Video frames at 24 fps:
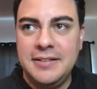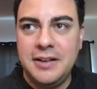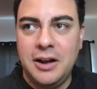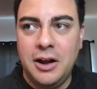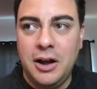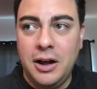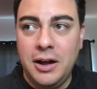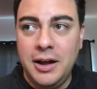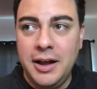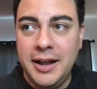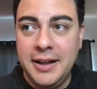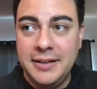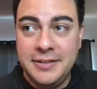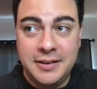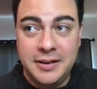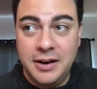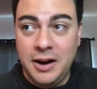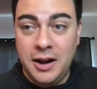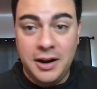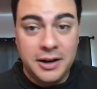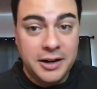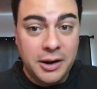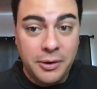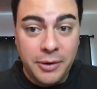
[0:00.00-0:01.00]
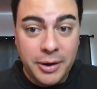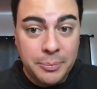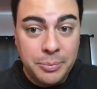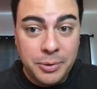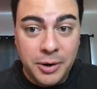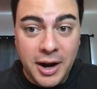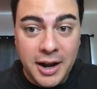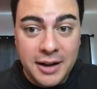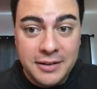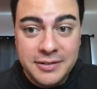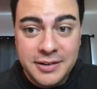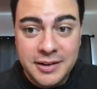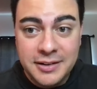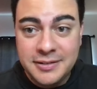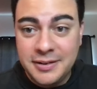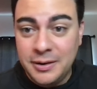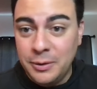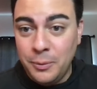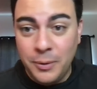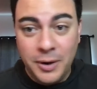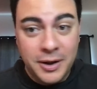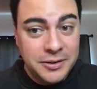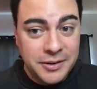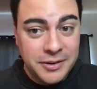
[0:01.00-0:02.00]
it's uh, it's an ongoing process.
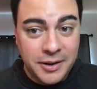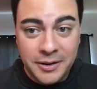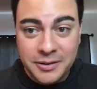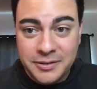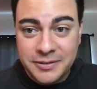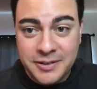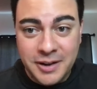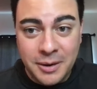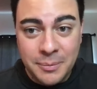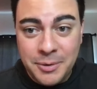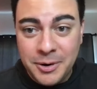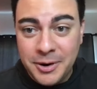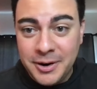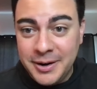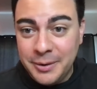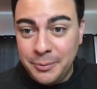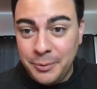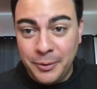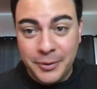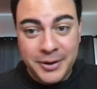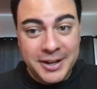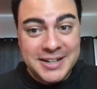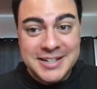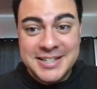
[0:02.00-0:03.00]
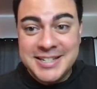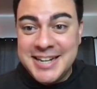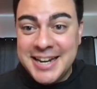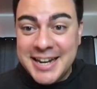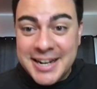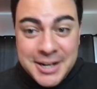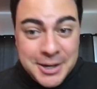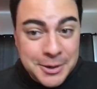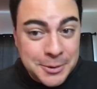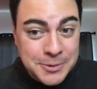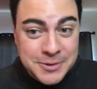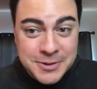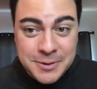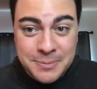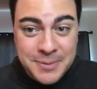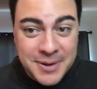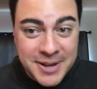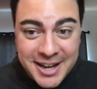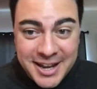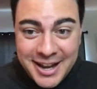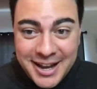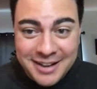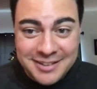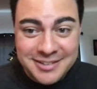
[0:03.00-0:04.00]
It was all summer. It will continue to
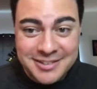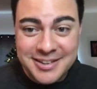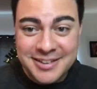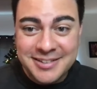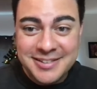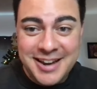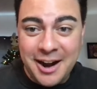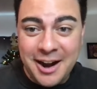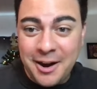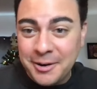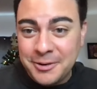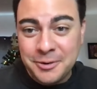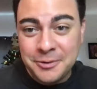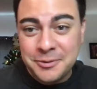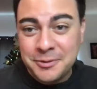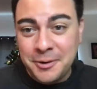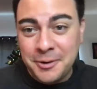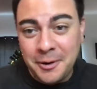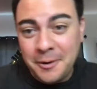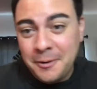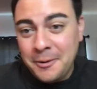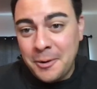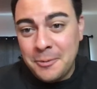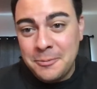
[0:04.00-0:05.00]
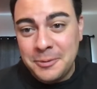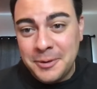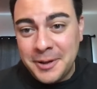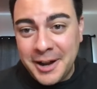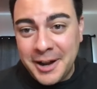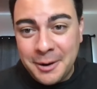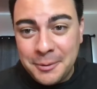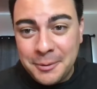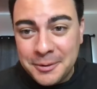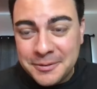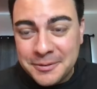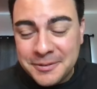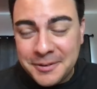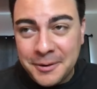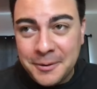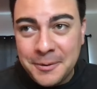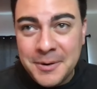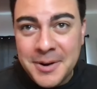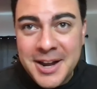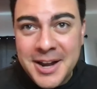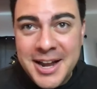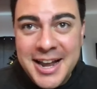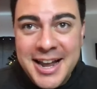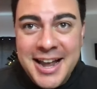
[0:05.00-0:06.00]
be as these characters grow. Hopefully, I will
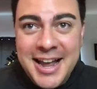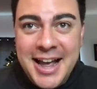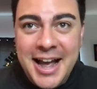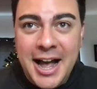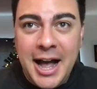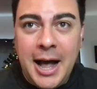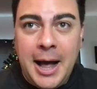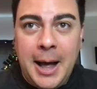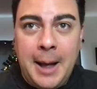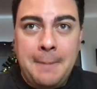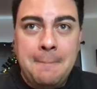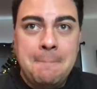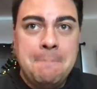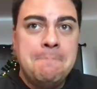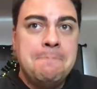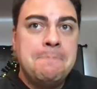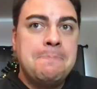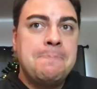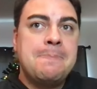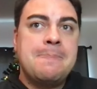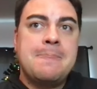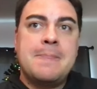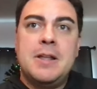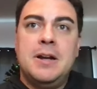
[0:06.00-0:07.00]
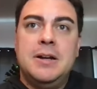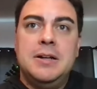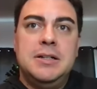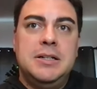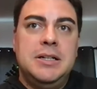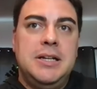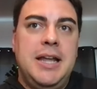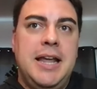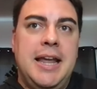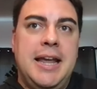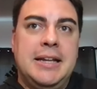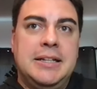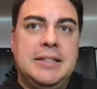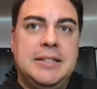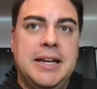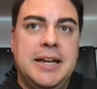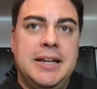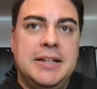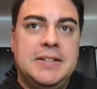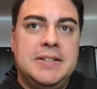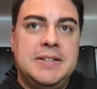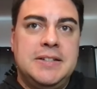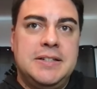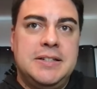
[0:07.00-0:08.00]
too. Um, it
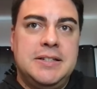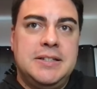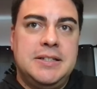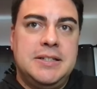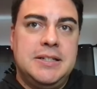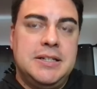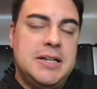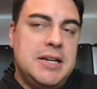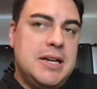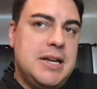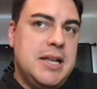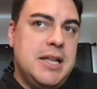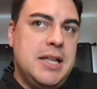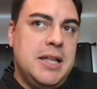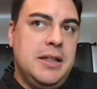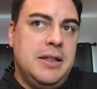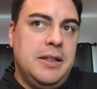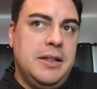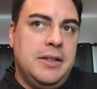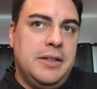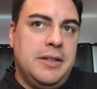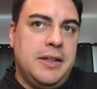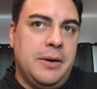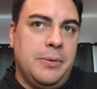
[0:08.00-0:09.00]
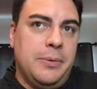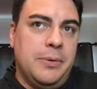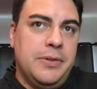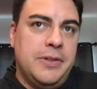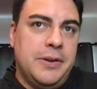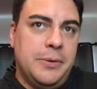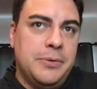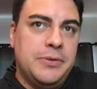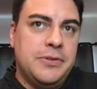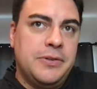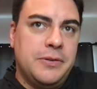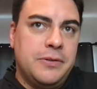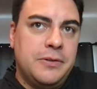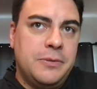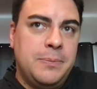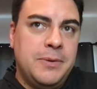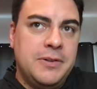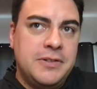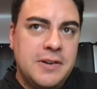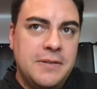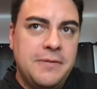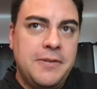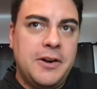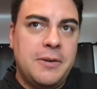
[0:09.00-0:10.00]
it's there were there was a
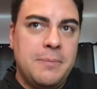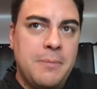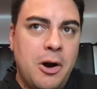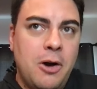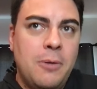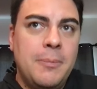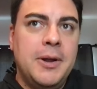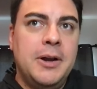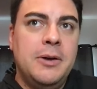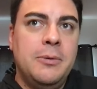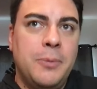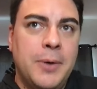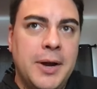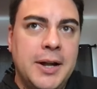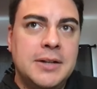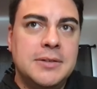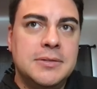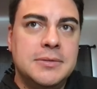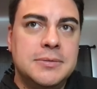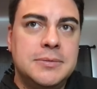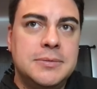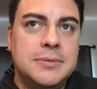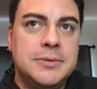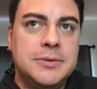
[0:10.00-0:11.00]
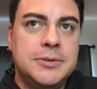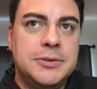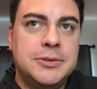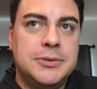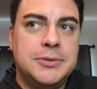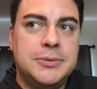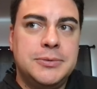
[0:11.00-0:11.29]
specific moment when